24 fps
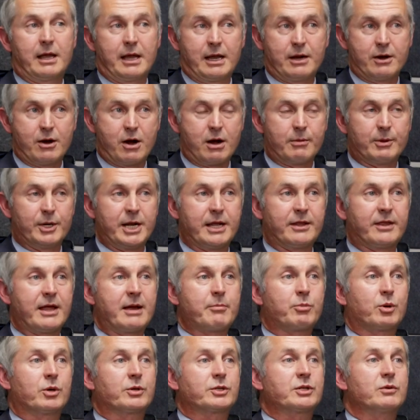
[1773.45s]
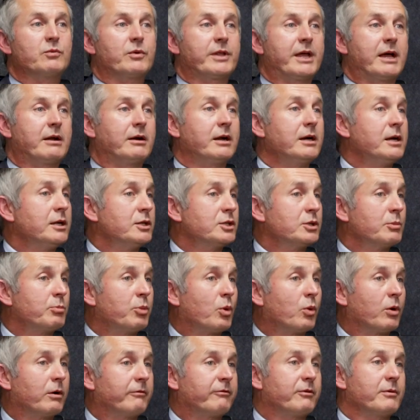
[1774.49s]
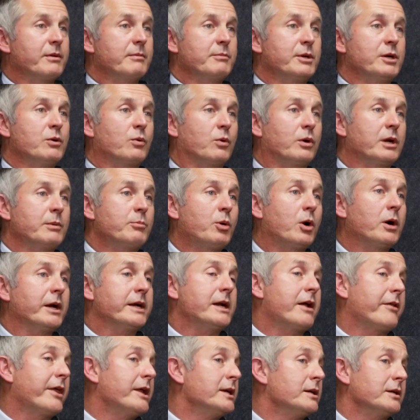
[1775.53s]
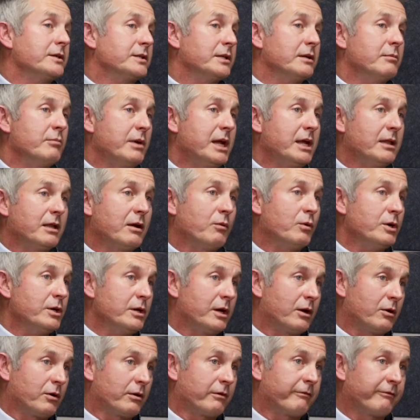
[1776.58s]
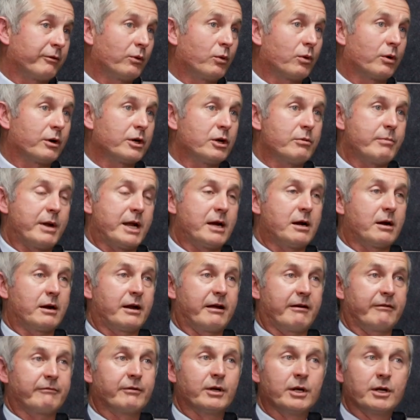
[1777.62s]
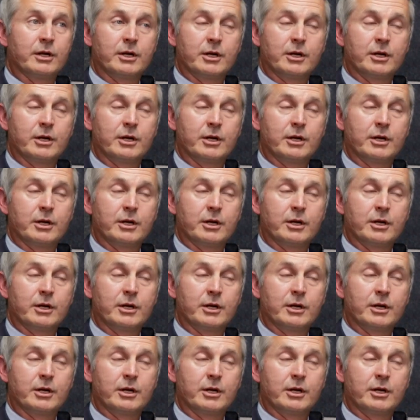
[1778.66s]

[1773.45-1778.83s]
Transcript: and nominate that person without any support from the minority party. Now, that doesn't mean that when you get on the floor, you may not have